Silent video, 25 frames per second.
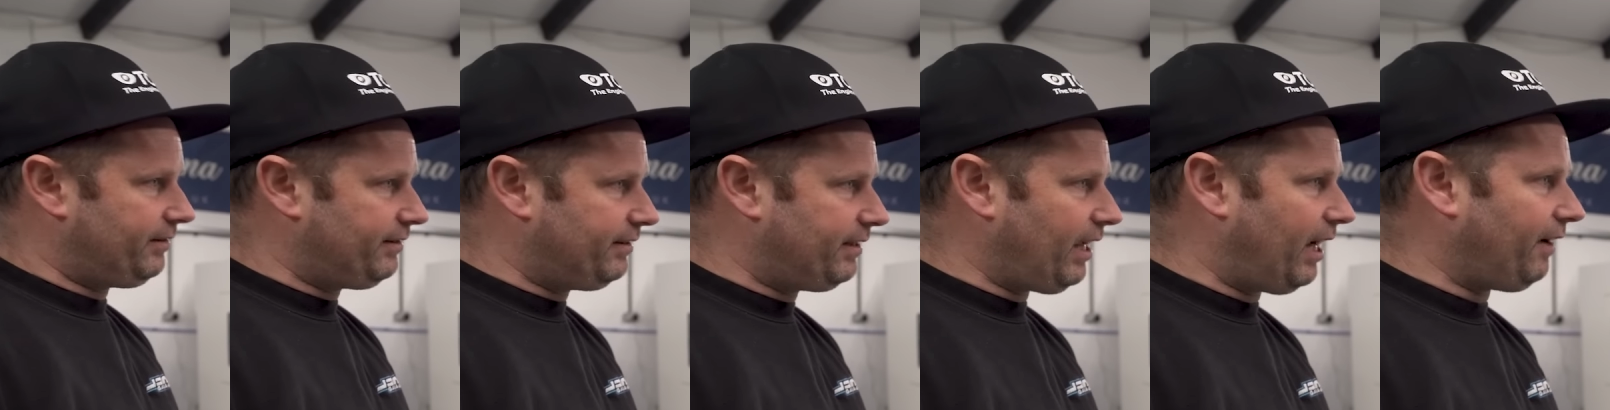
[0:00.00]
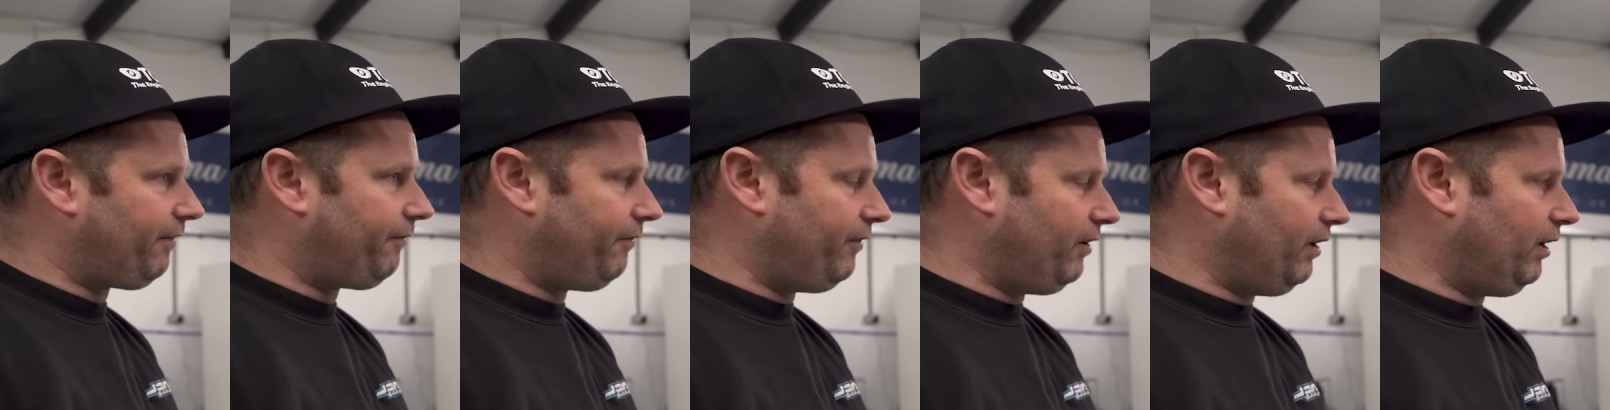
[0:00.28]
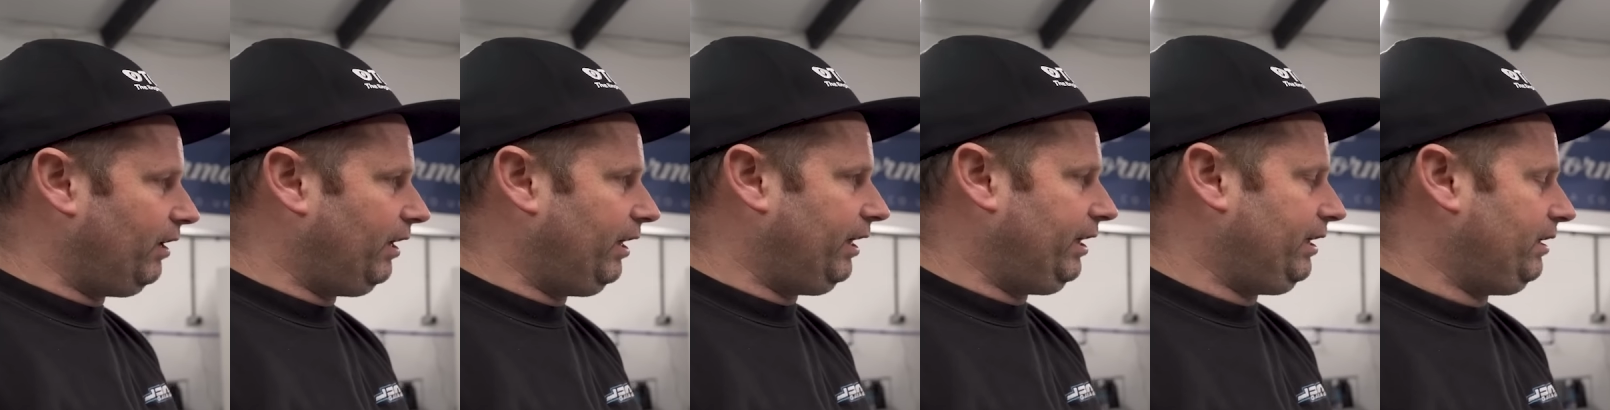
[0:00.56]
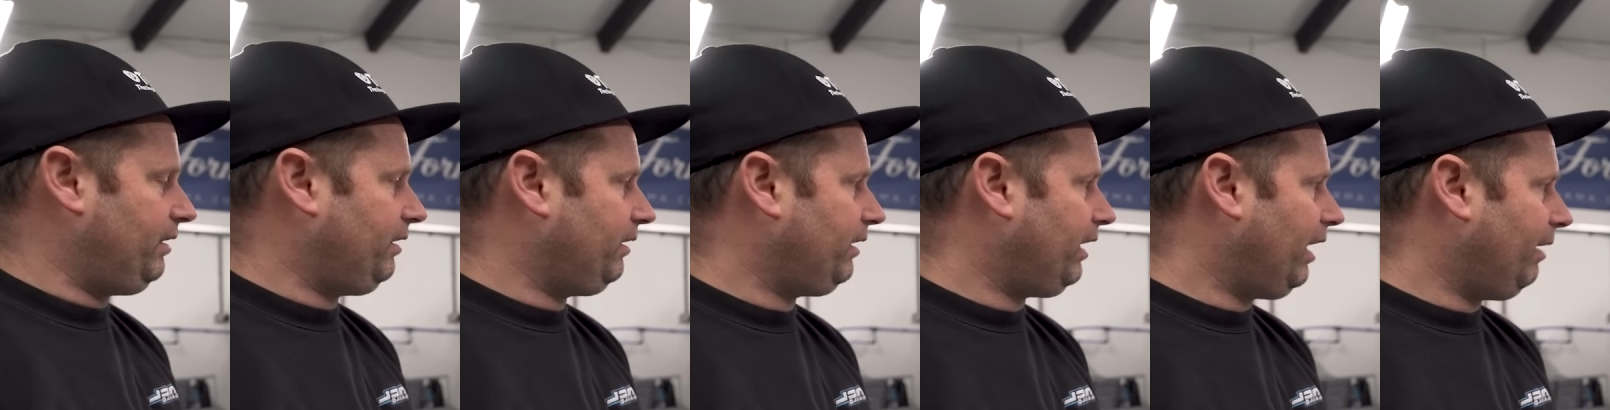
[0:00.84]
Definitely.
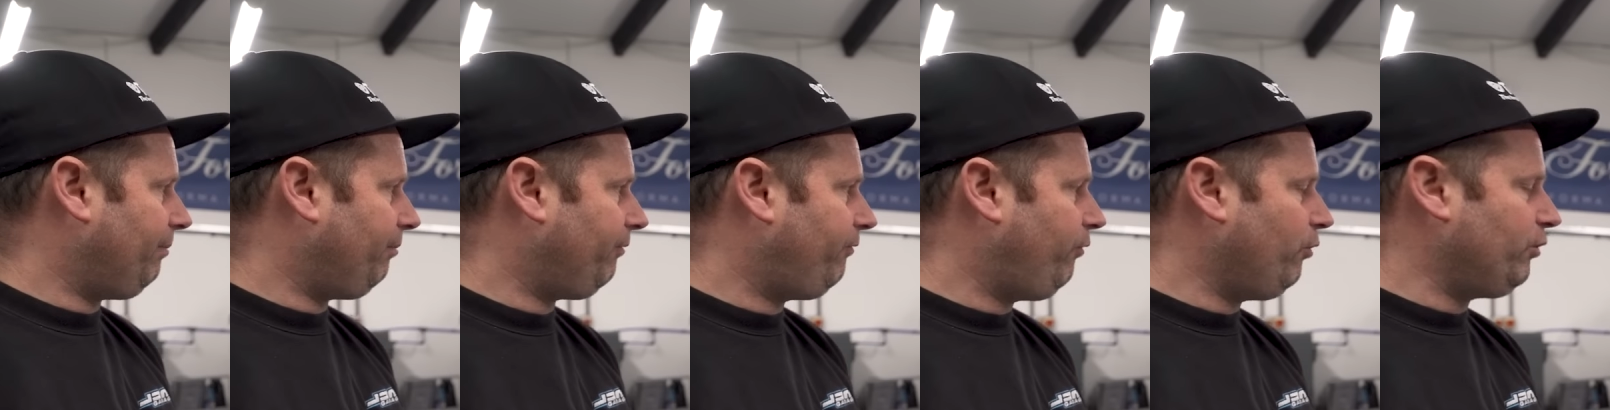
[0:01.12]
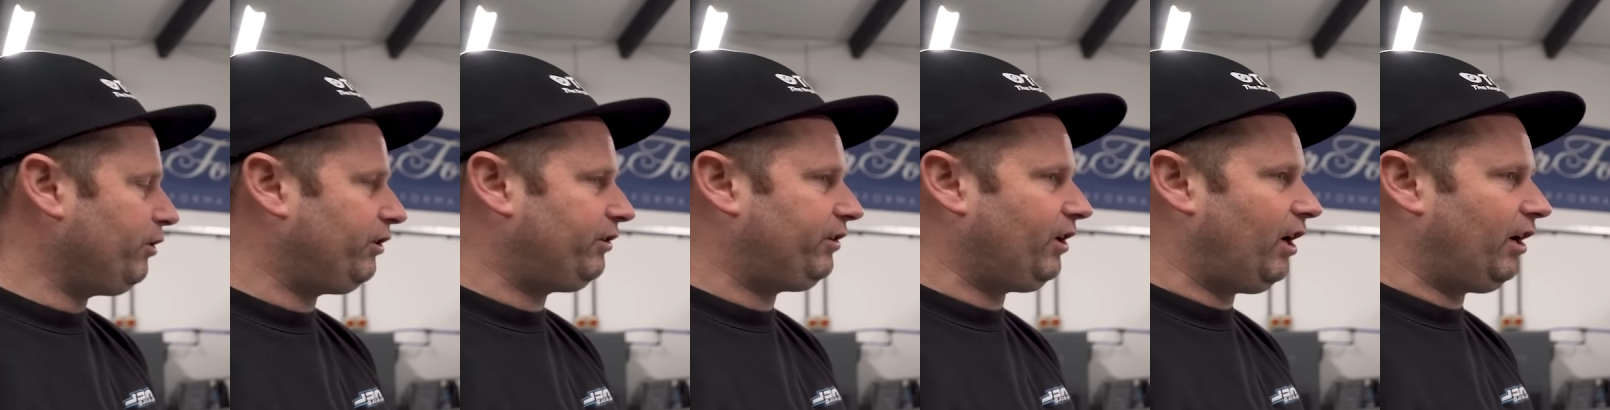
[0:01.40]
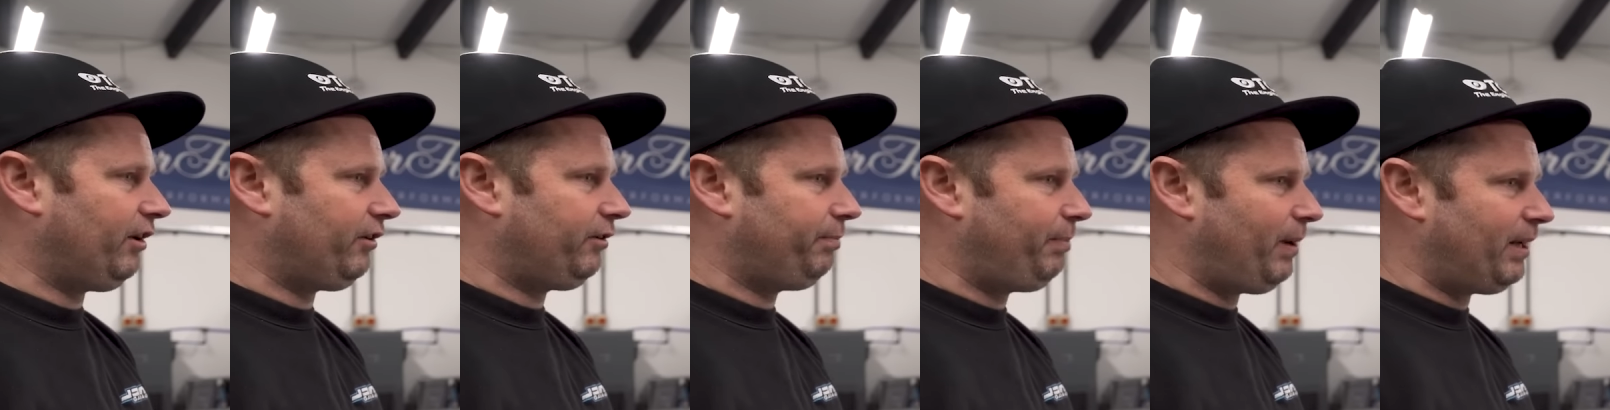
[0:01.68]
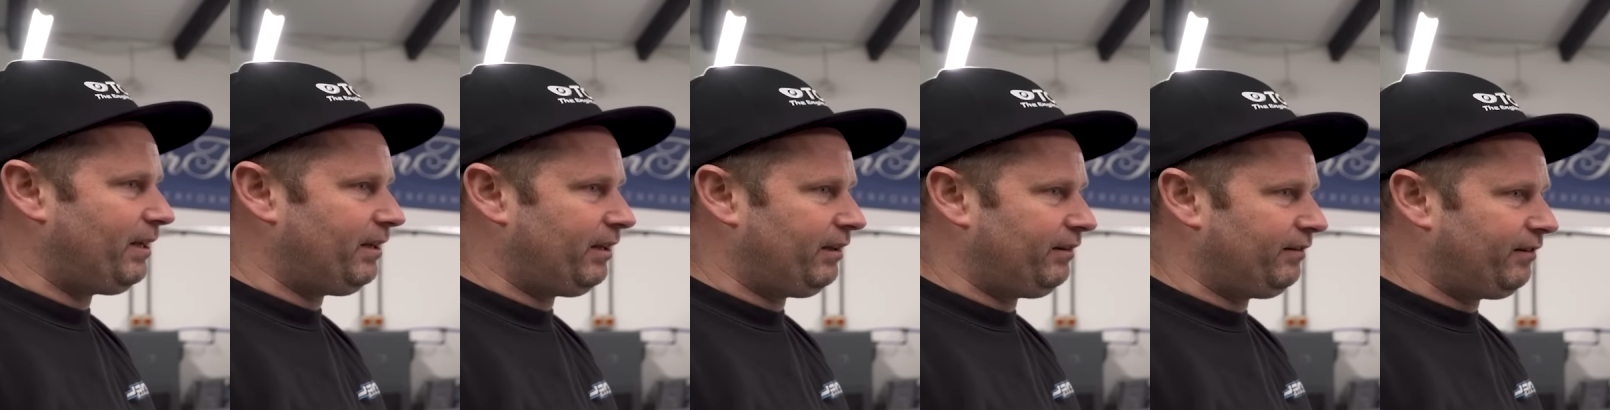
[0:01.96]
Yeah, before you start
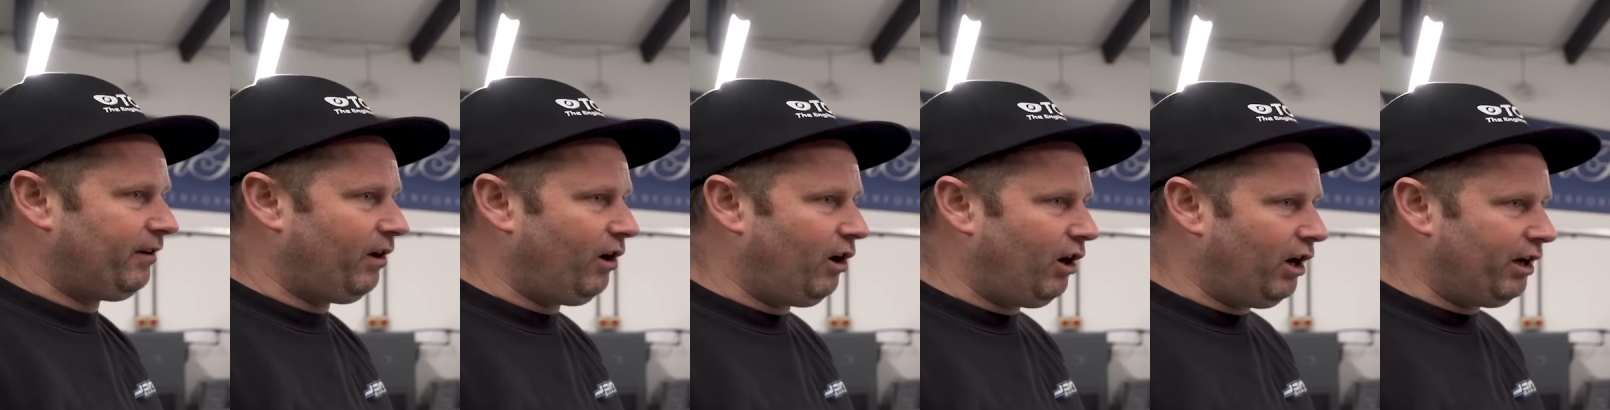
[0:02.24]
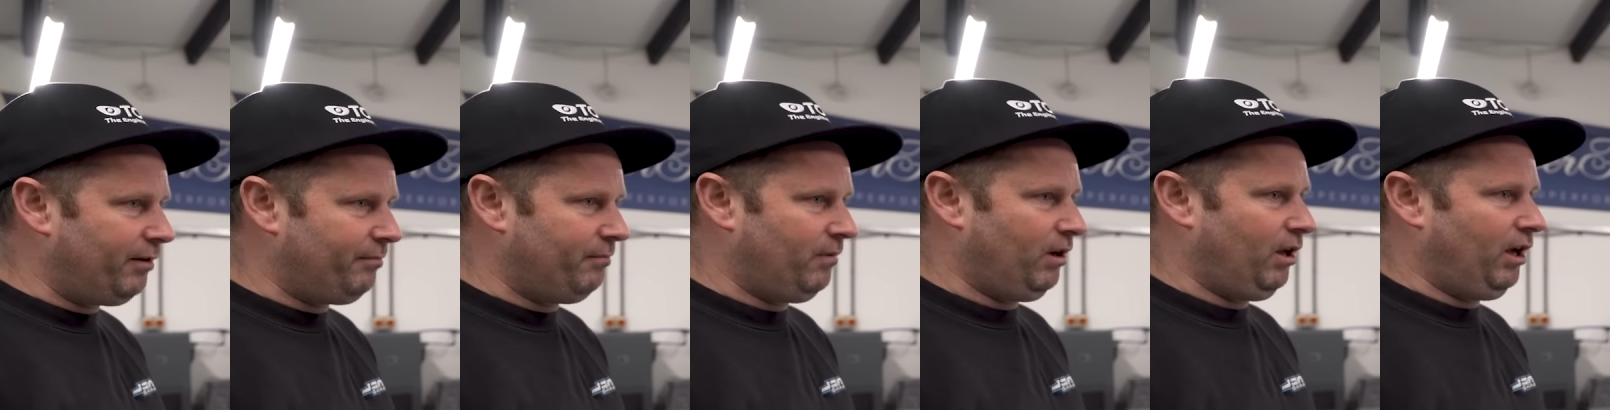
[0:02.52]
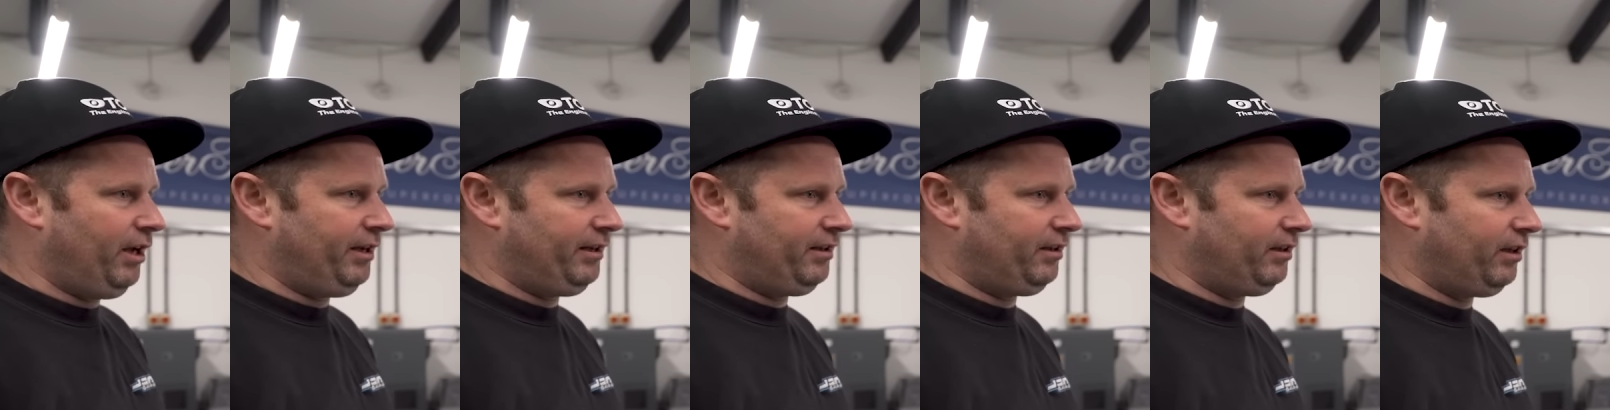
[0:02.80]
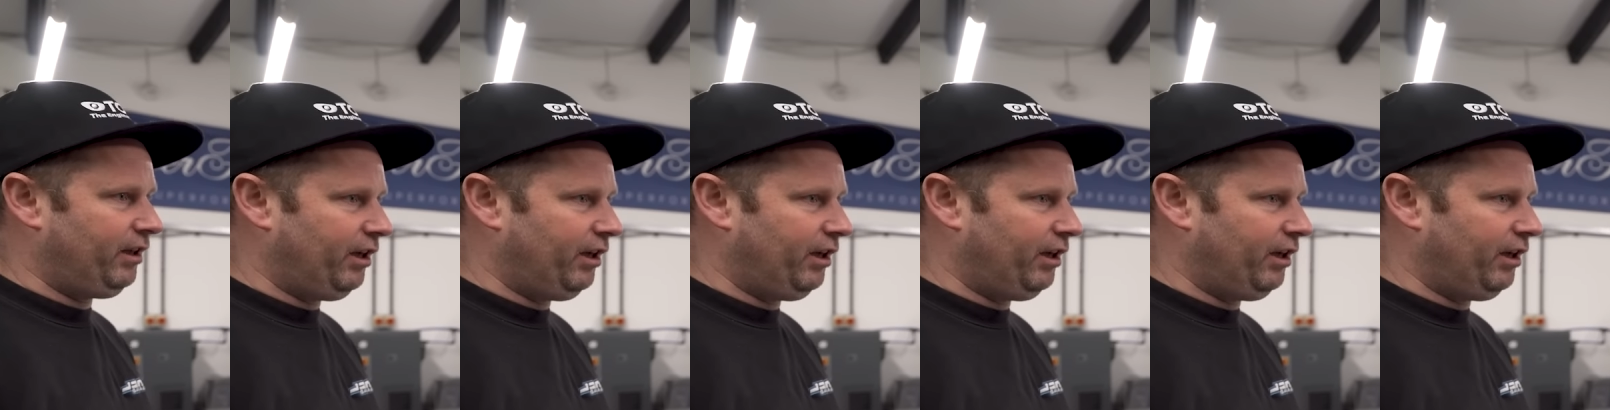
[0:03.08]
spending time, like,